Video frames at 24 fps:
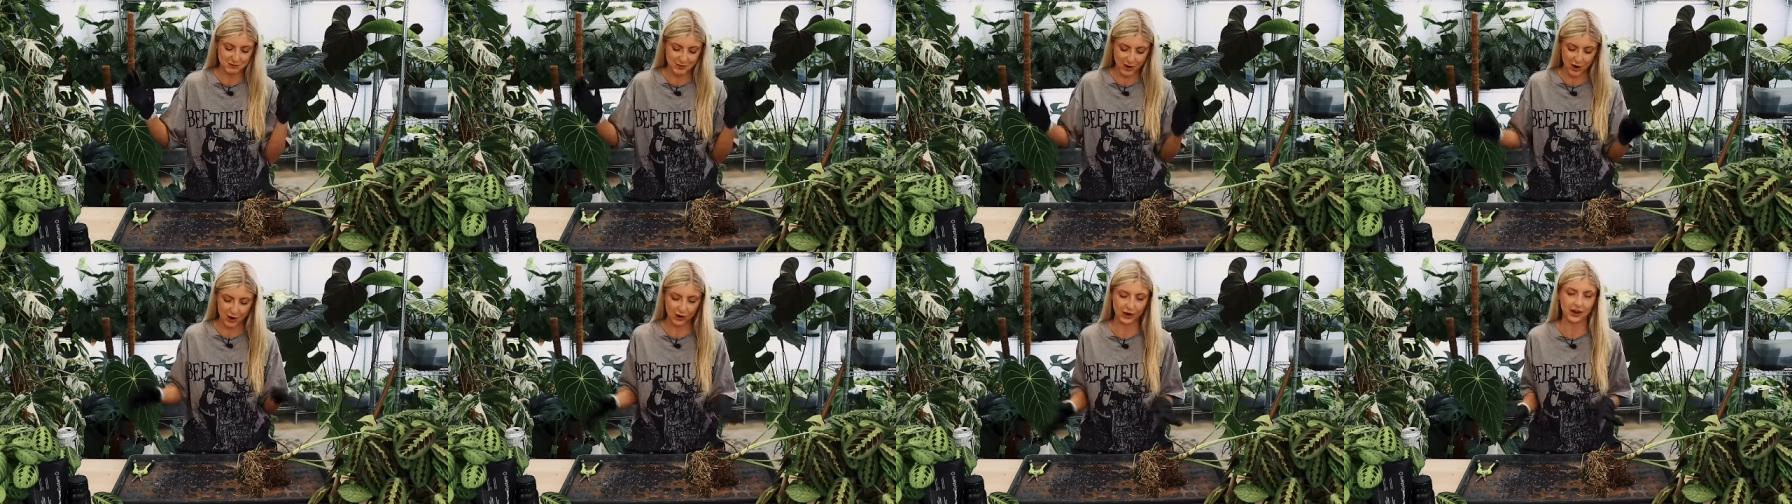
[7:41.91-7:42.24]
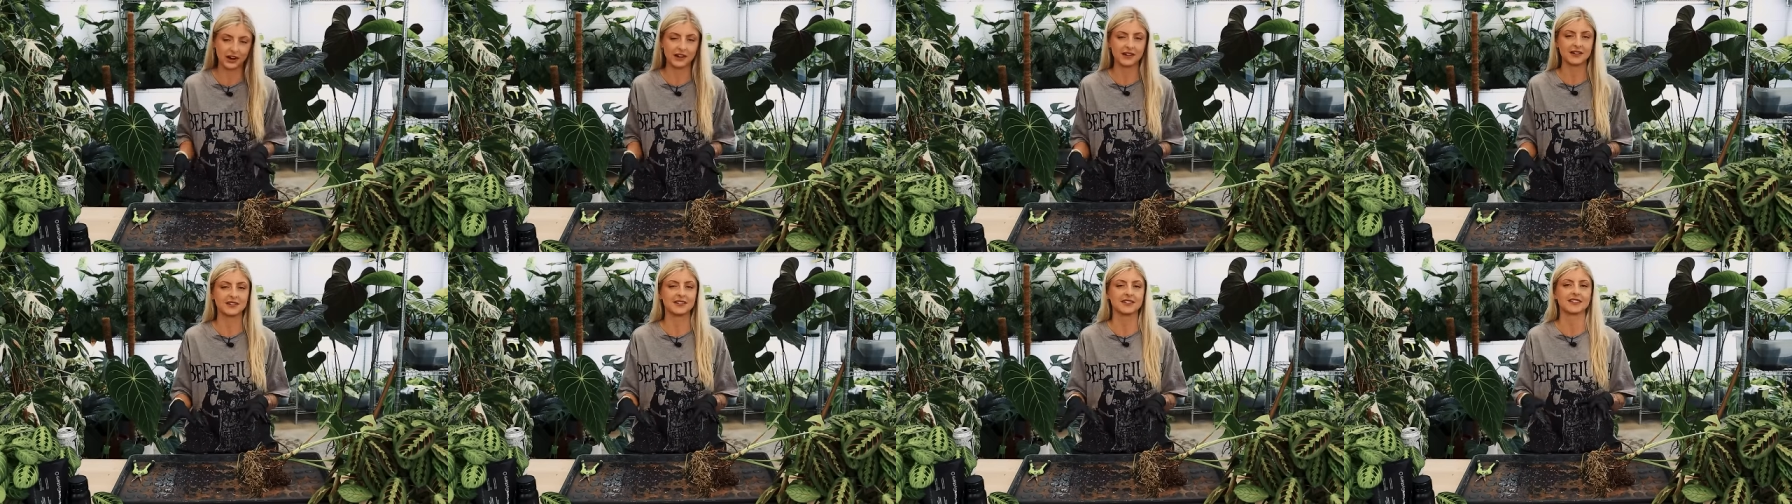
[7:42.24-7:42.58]

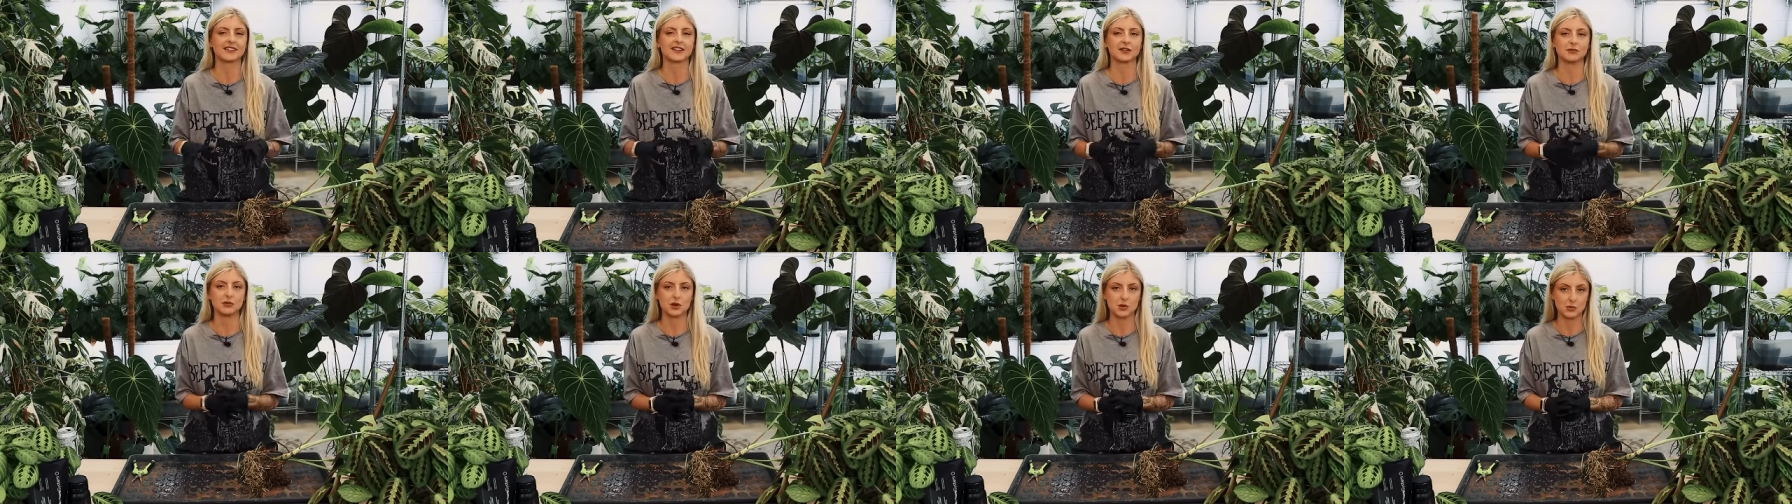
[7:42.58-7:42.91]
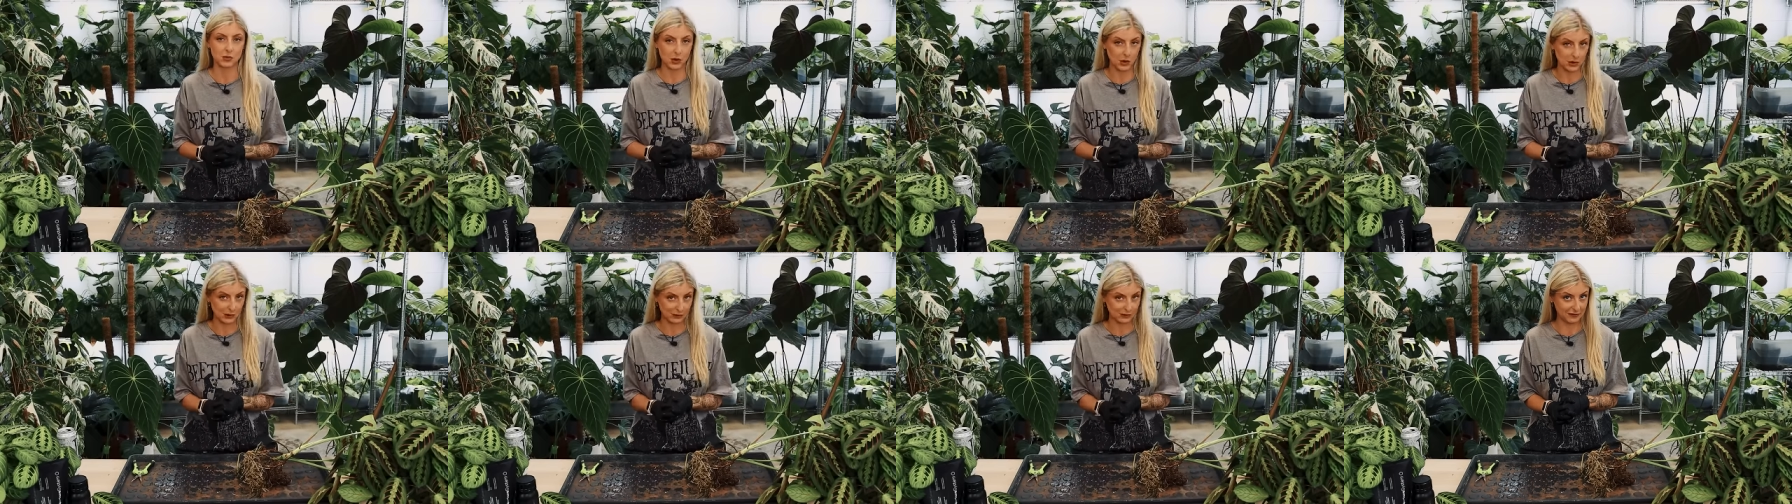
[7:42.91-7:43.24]
market some new
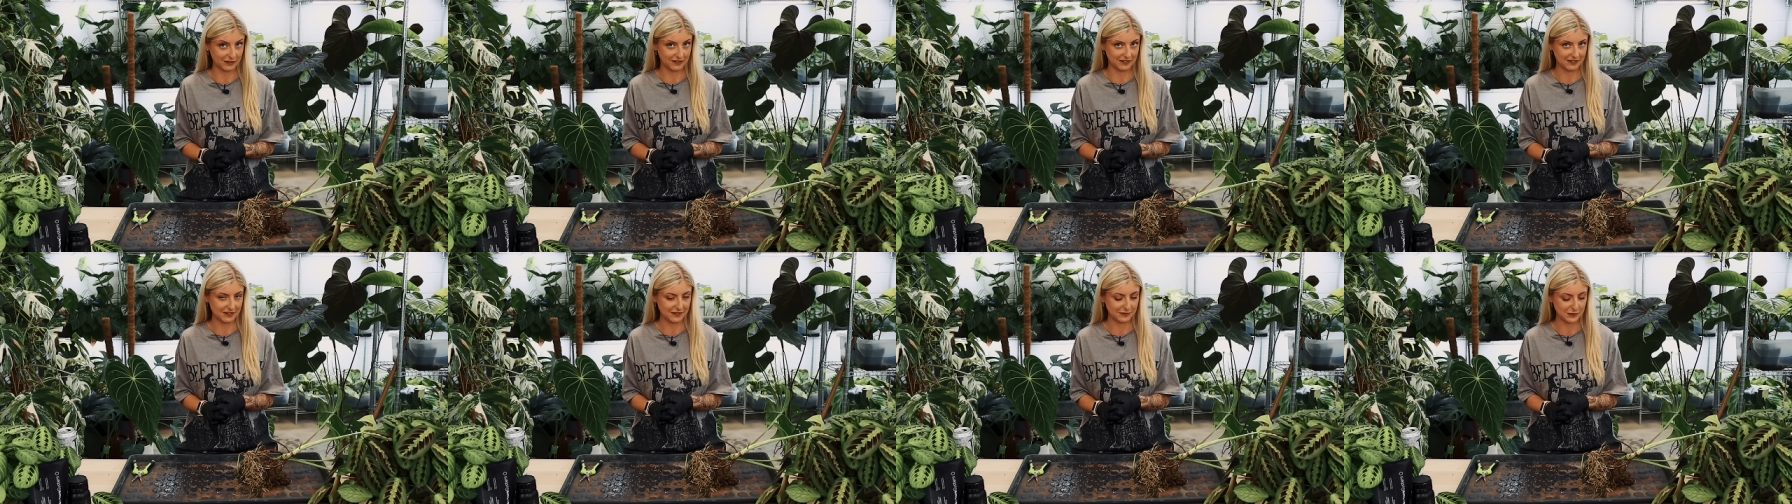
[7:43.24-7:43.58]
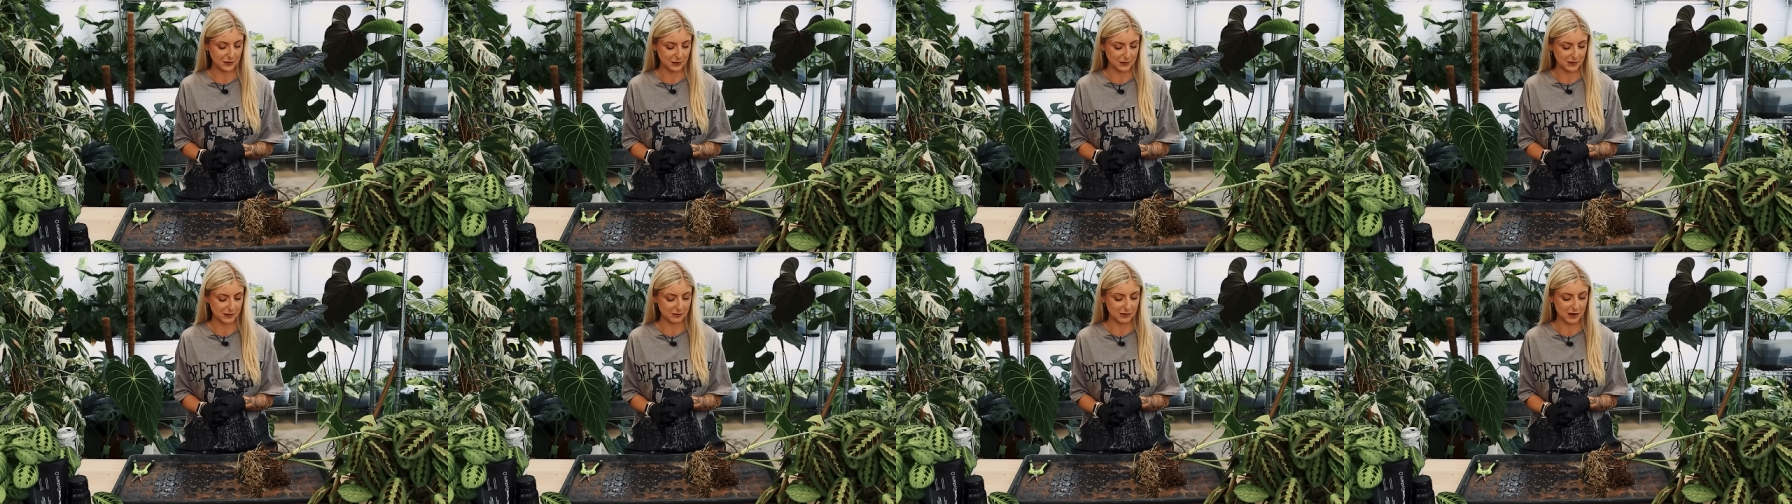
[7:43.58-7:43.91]
products I've
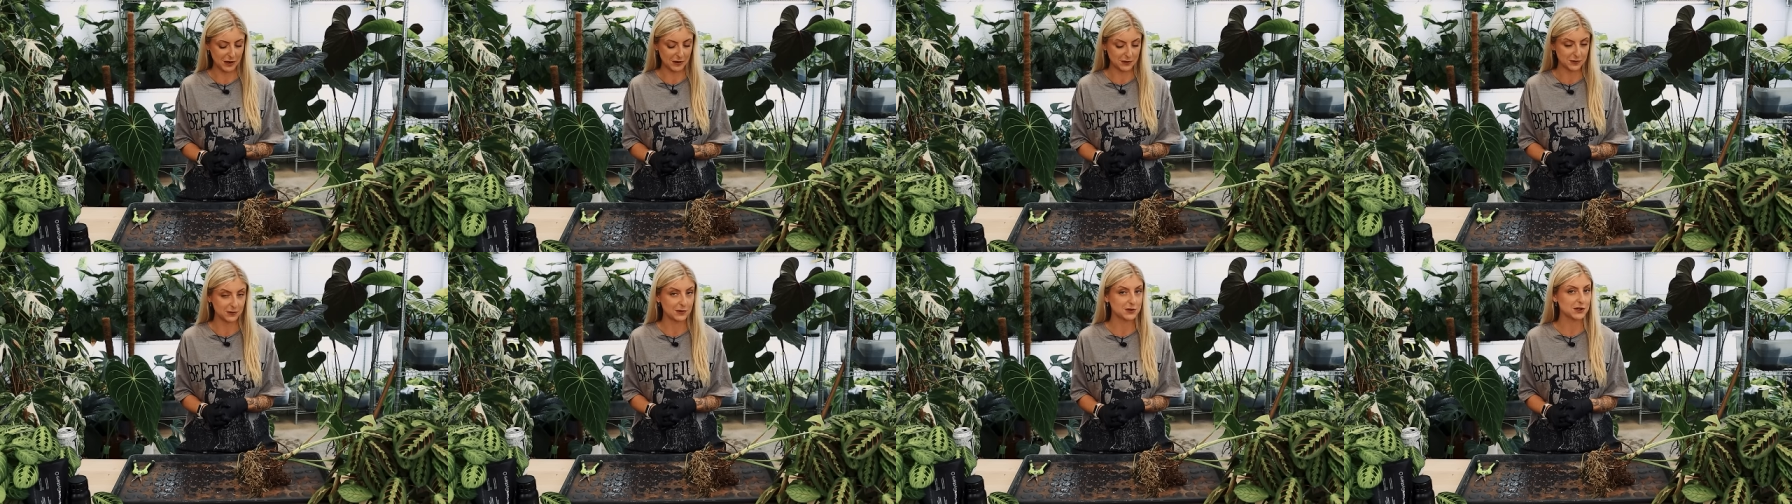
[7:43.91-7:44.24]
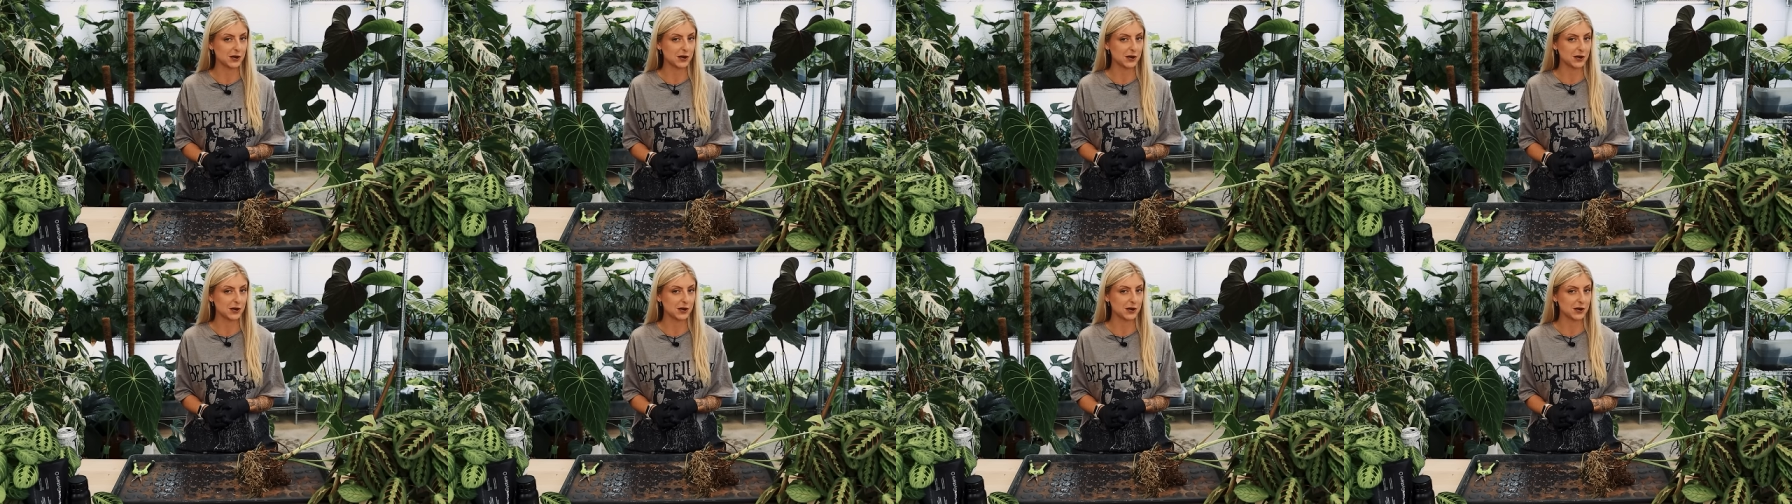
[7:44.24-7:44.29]
got coming out,